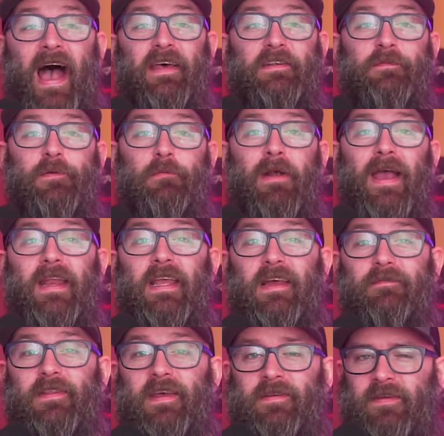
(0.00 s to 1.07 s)
As of the writing
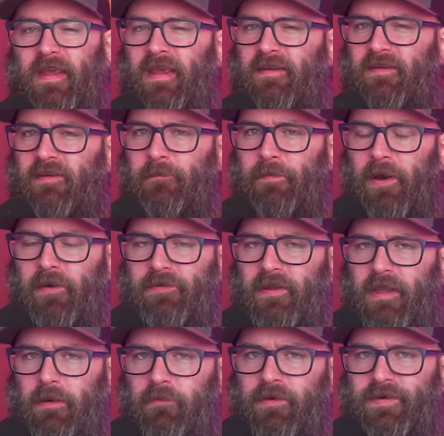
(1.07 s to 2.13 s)
of this, he's
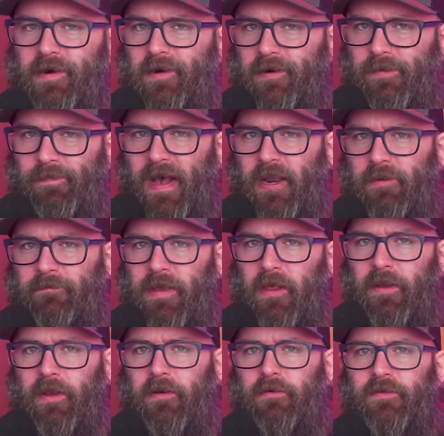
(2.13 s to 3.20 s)
supposedly returned about a
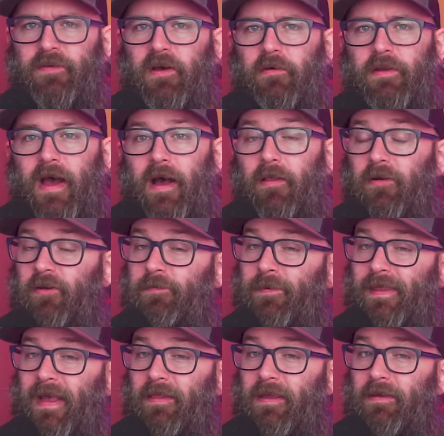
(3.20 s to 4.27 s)
million or so dollars,
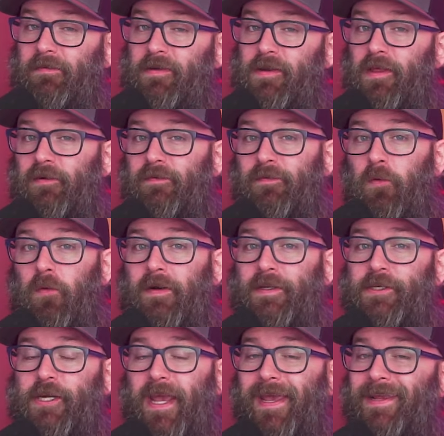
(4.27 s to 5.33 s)
but that leaves another 4
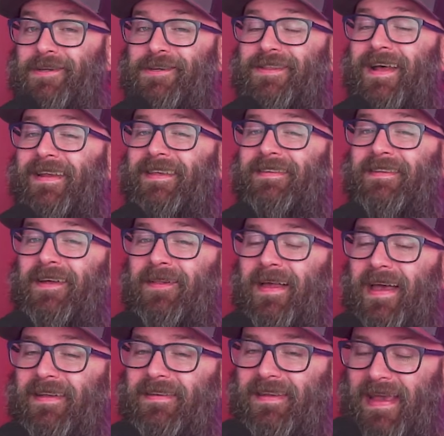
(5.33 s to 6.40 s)
foreign change that he still
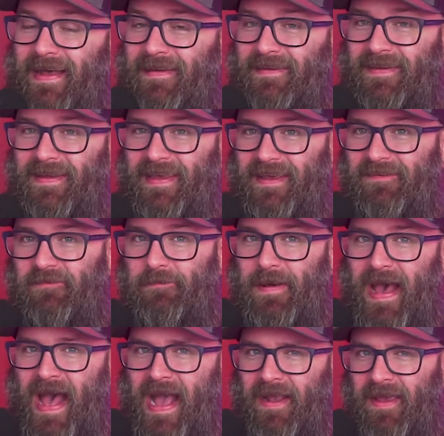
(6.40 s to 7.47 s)
has yet to give
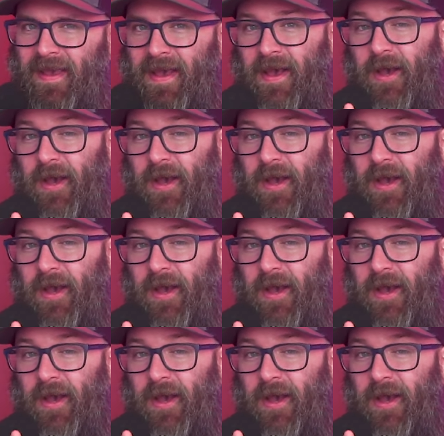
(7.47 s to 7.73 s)
back.